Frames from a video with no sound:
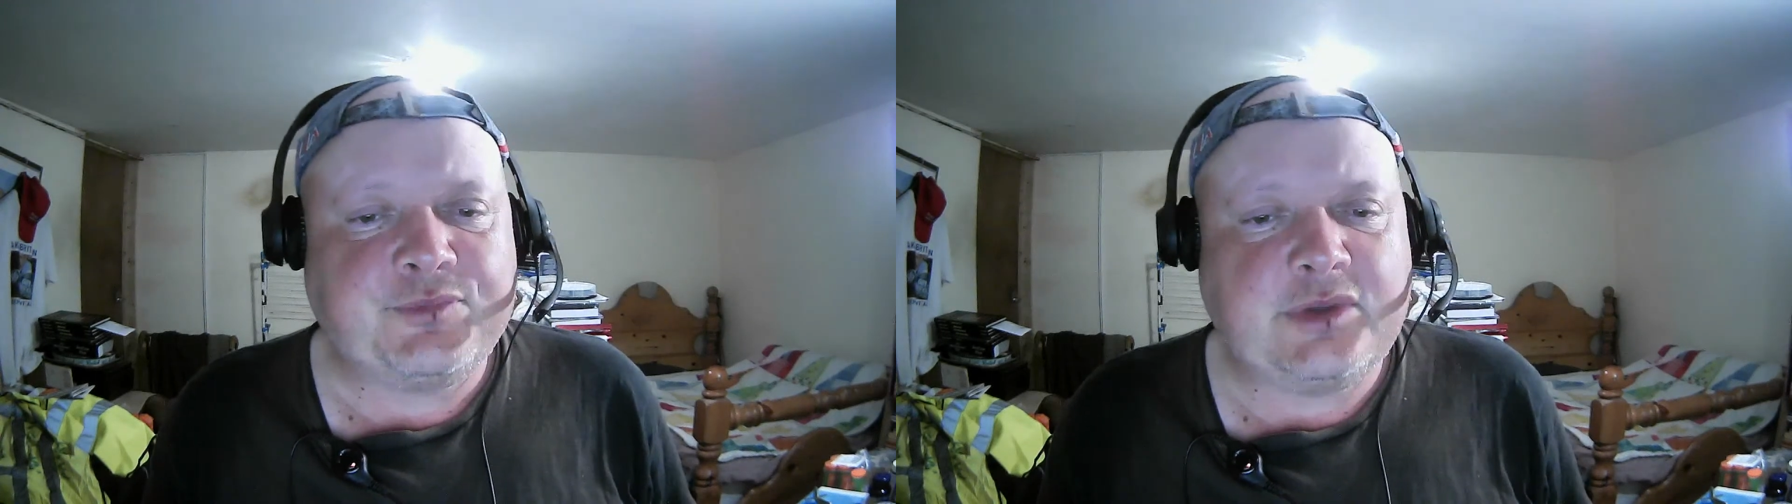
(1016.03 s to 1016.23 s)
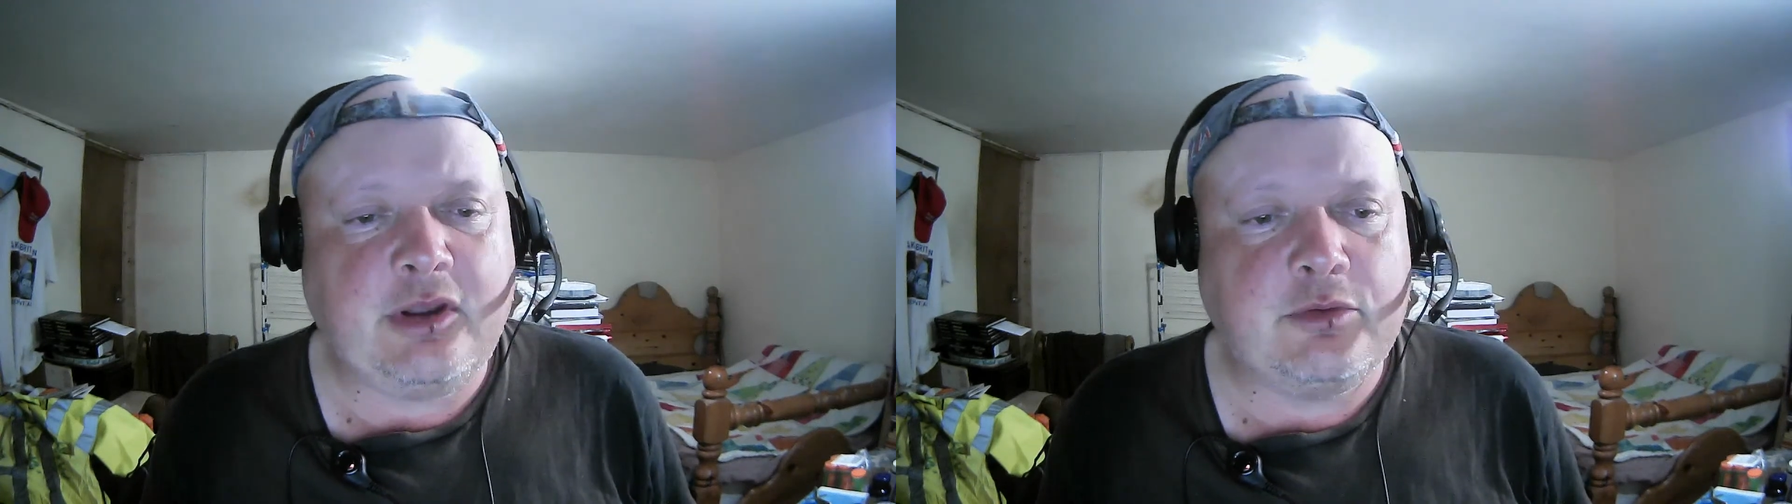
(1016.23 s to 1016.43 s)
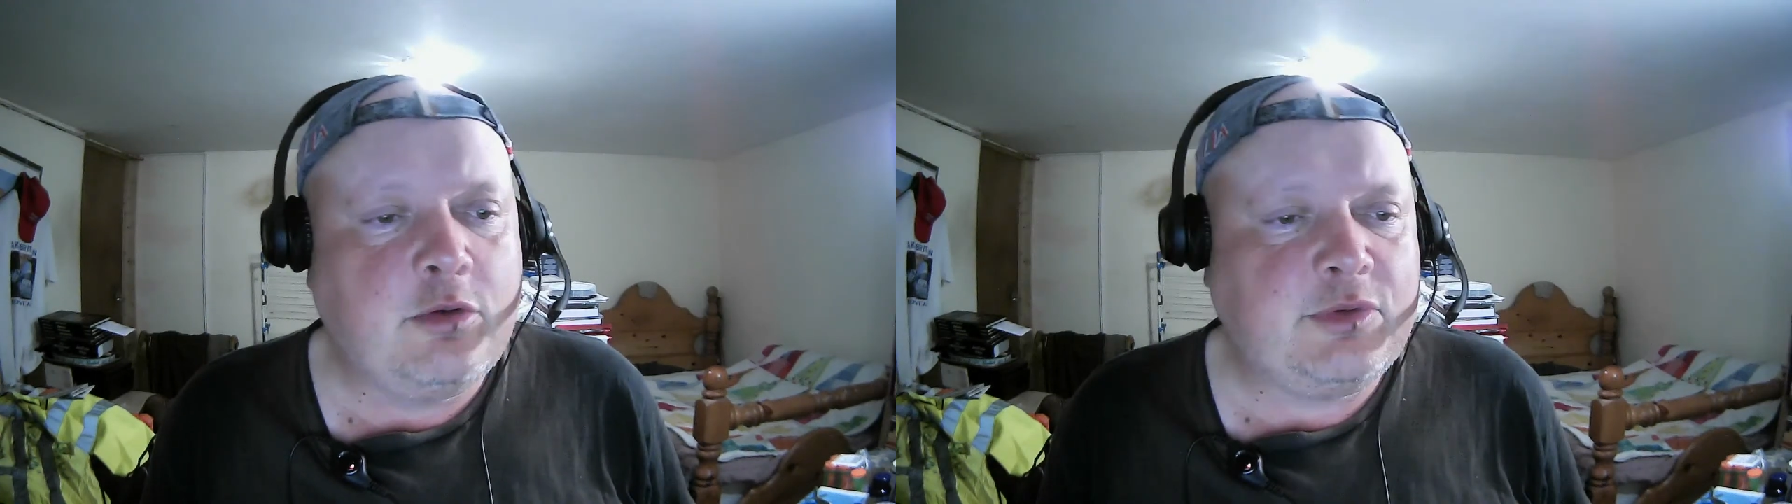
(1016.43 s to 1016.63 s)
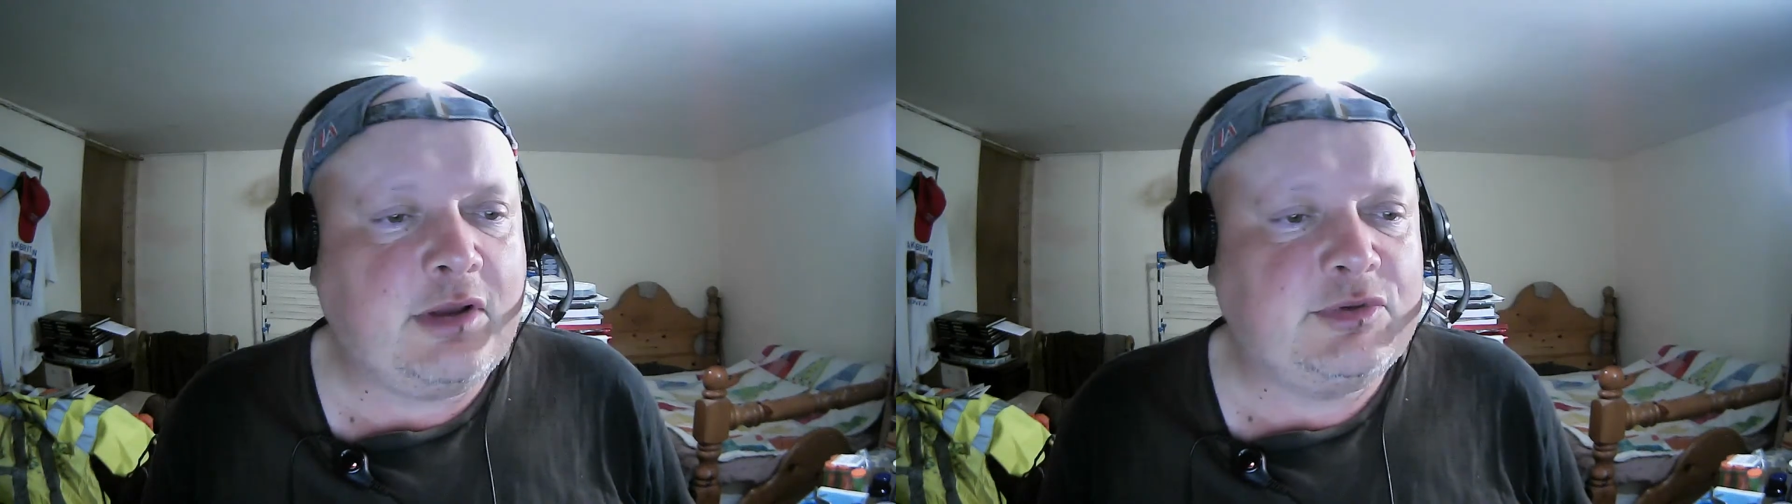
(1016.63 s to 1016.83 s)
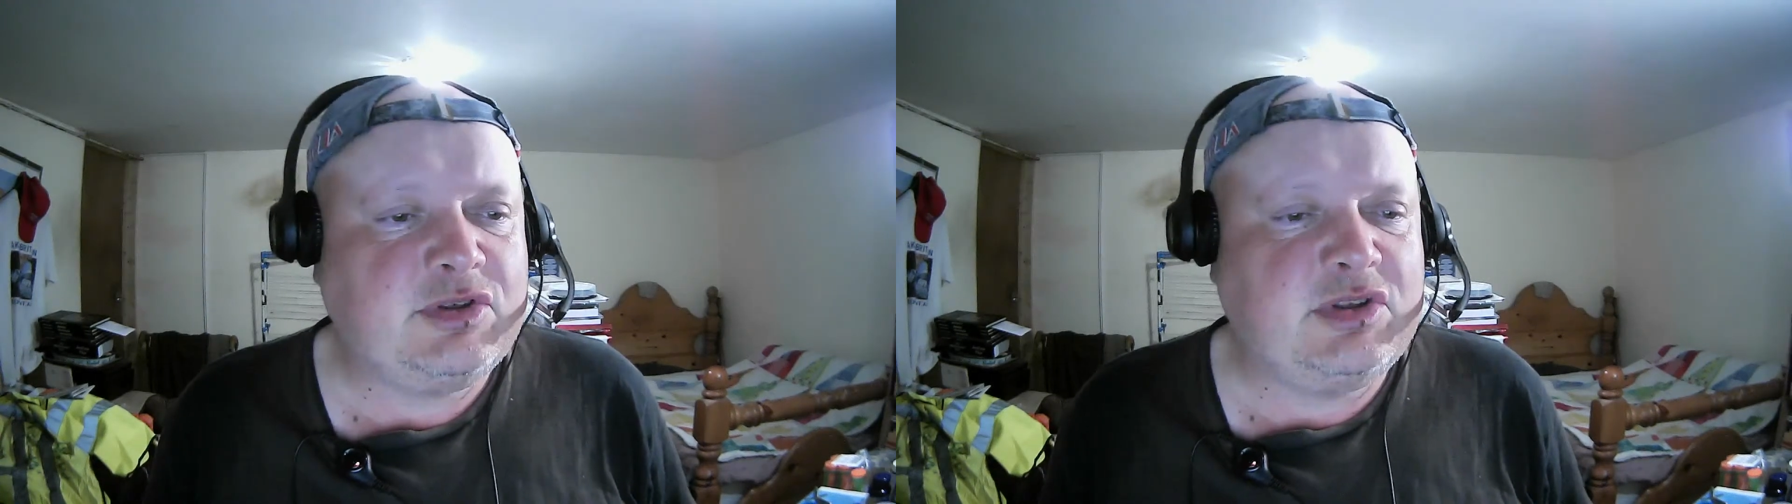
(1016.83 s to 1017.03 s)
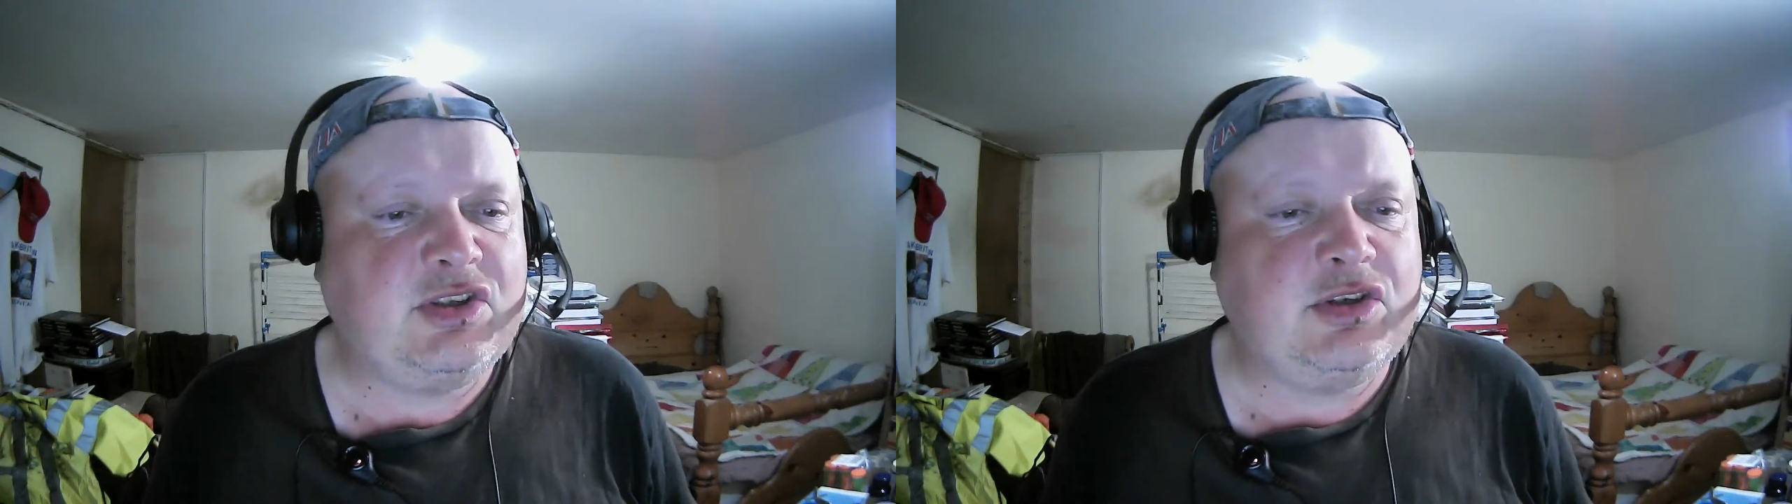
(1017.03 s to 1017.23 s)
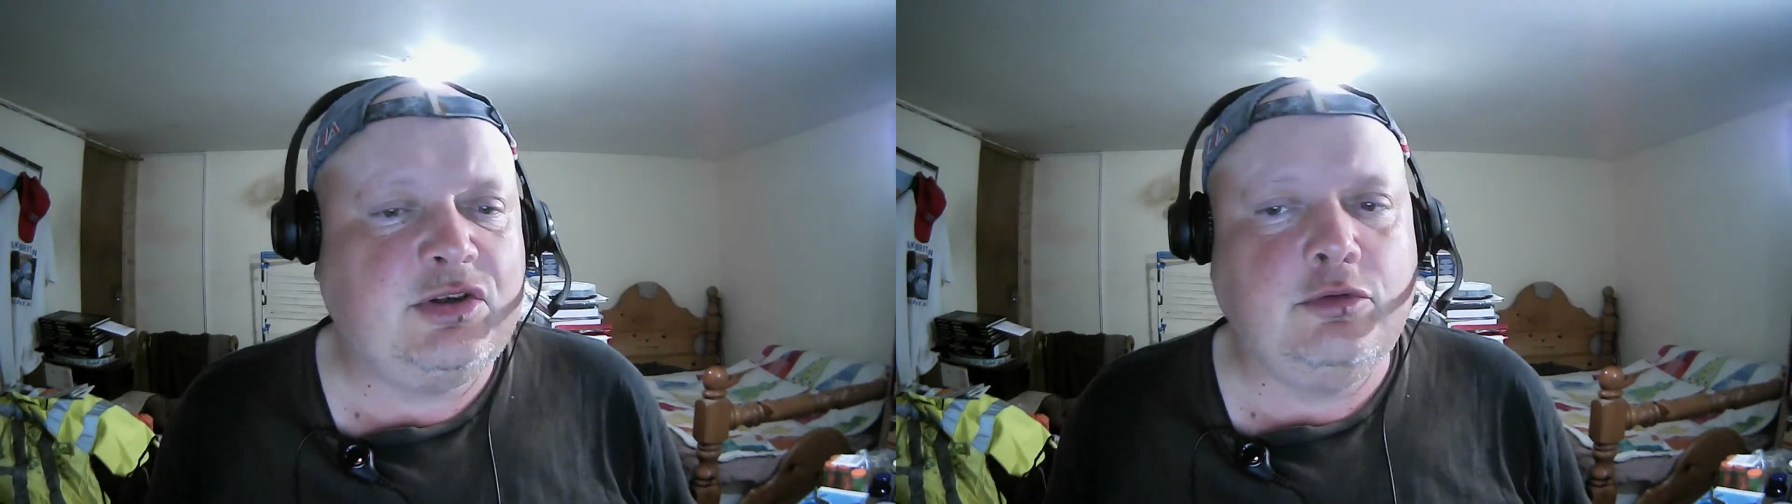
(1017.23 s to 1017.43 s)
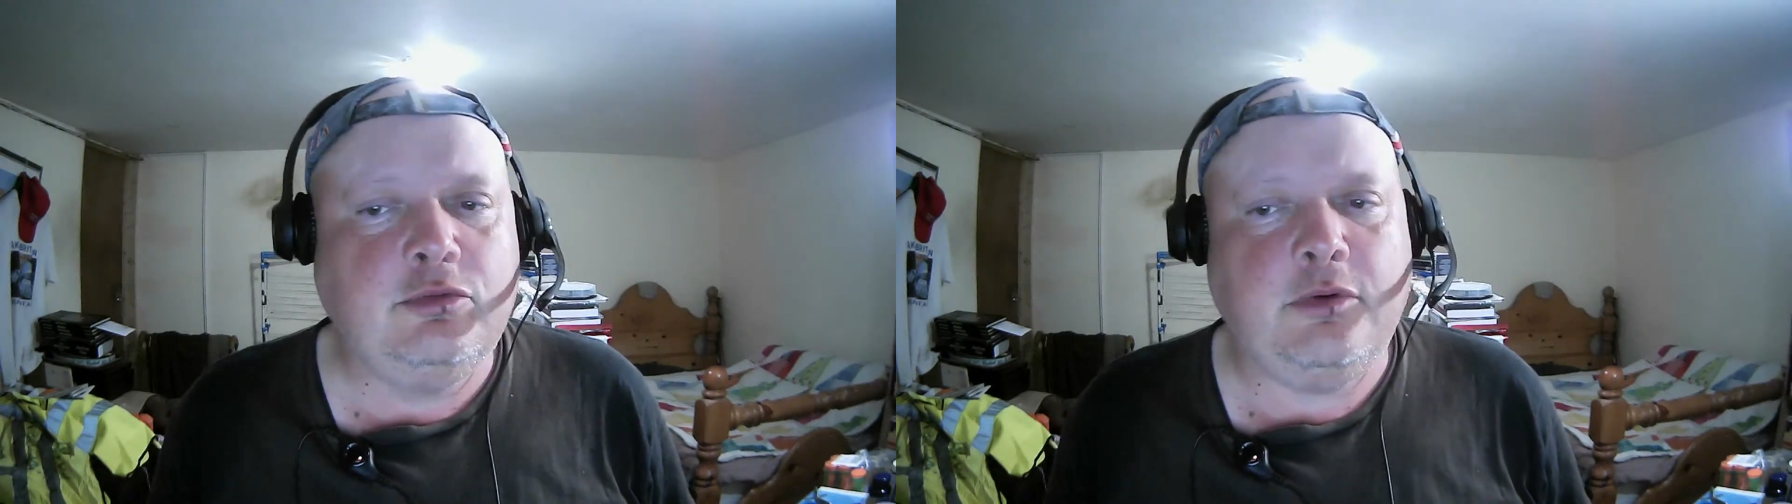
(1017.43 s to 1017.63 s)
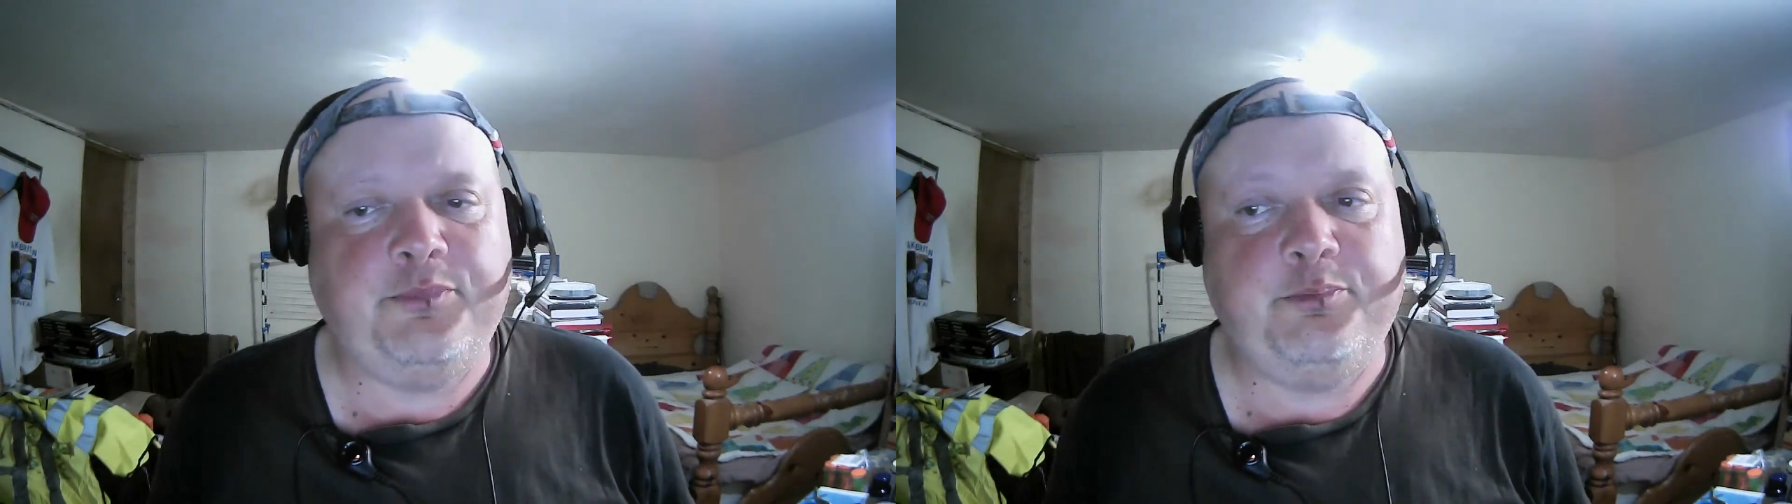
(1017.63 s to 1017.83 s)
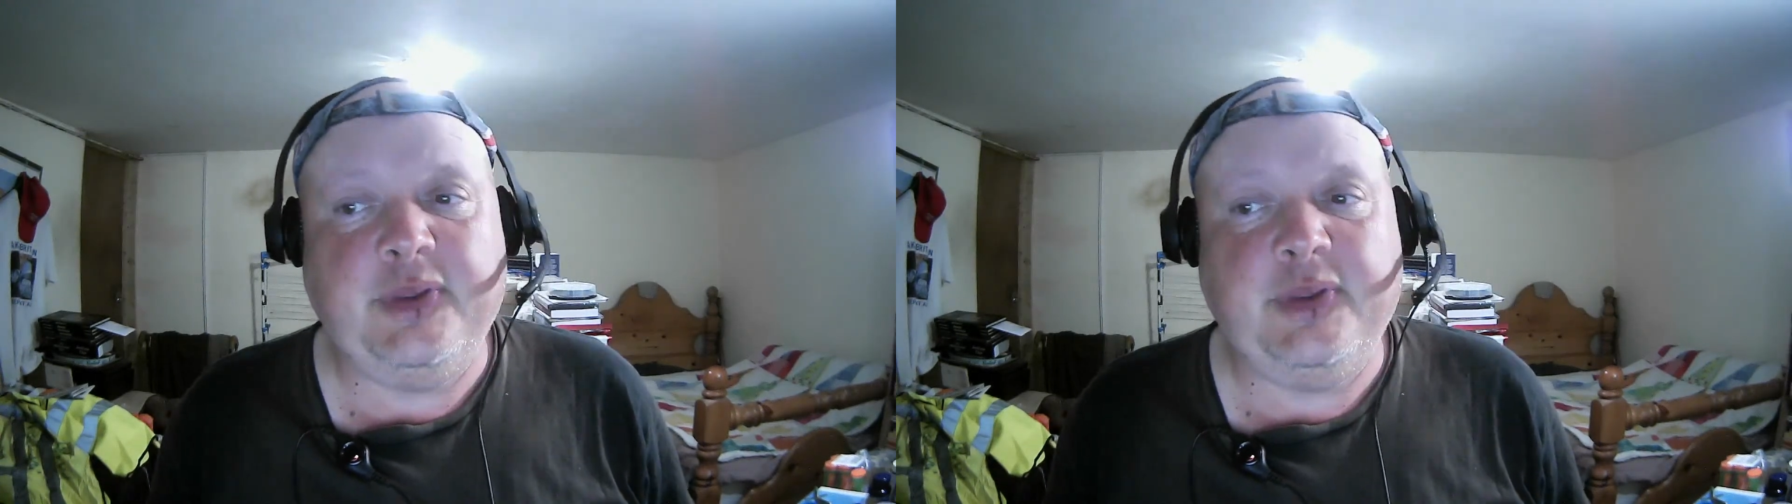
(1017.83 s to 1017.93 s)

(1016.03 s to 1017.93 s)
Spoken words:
the two